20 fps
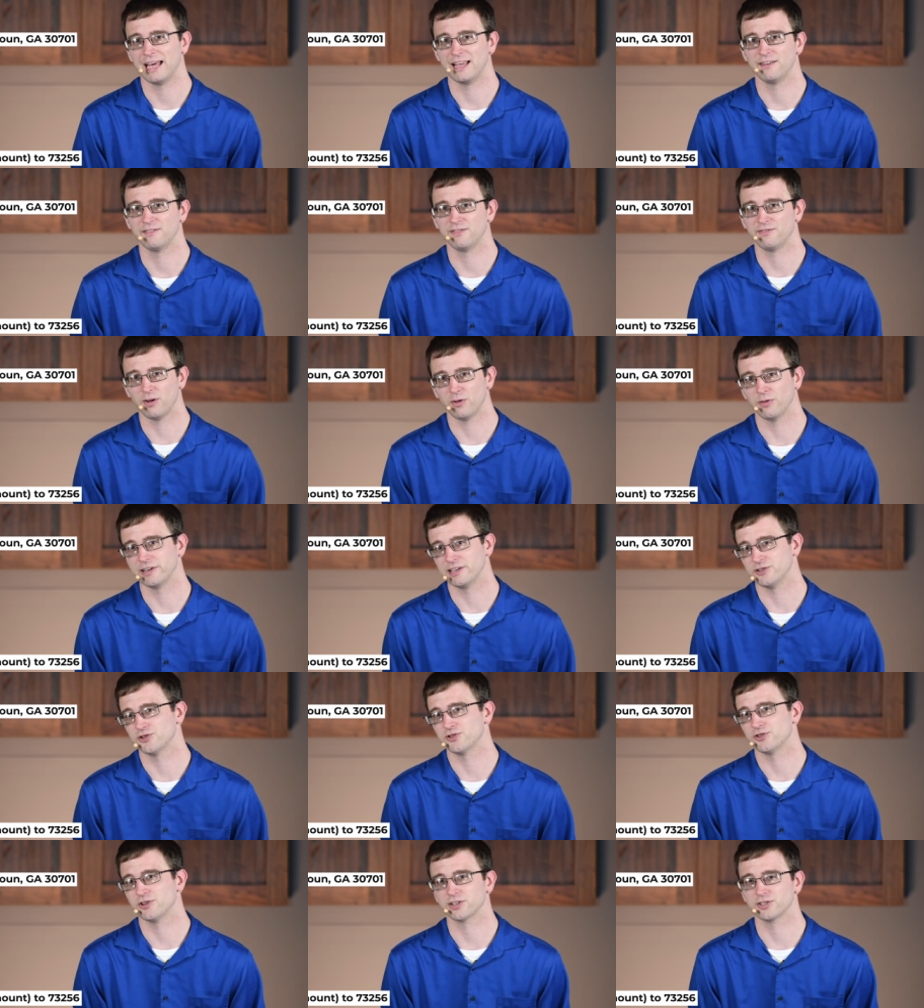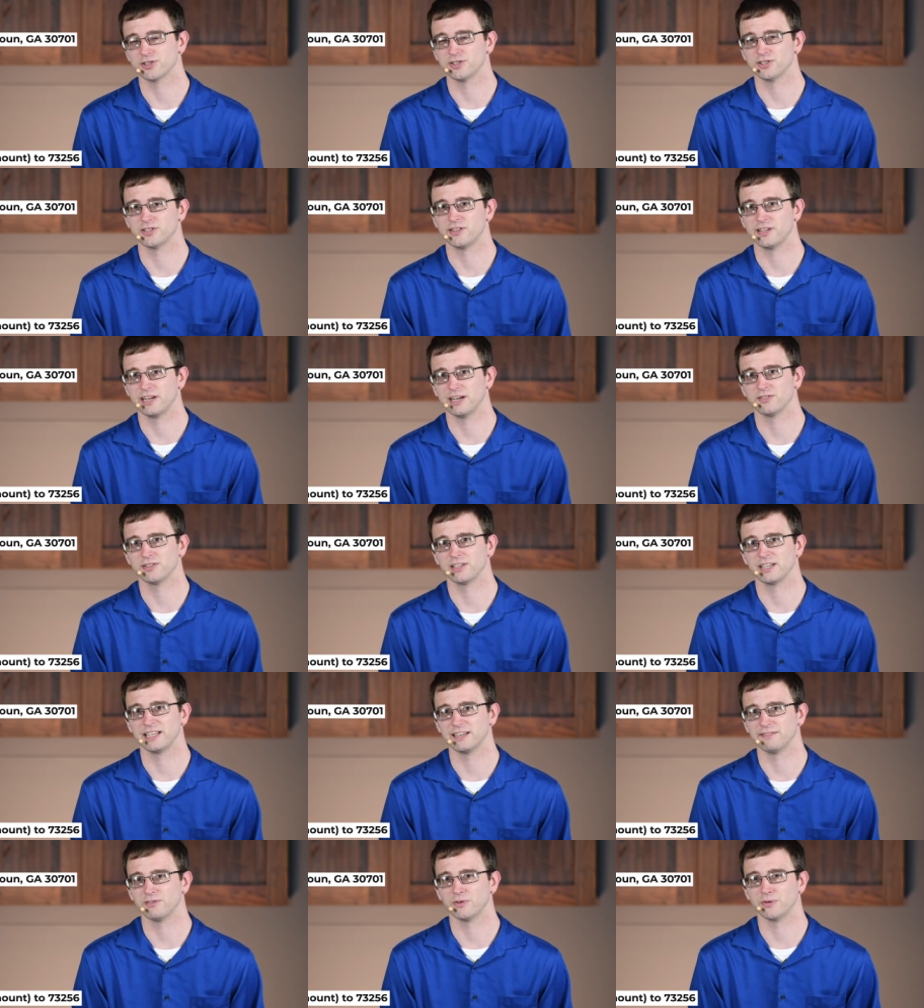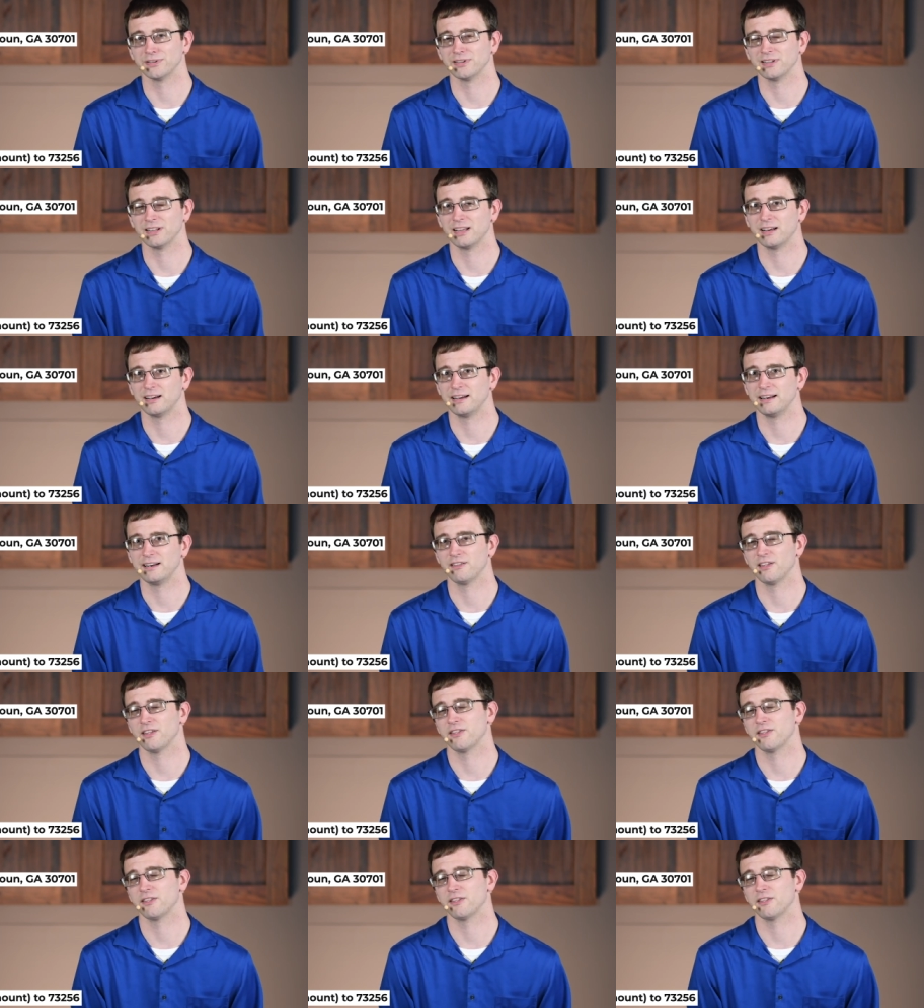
and follow the instructions there to give online.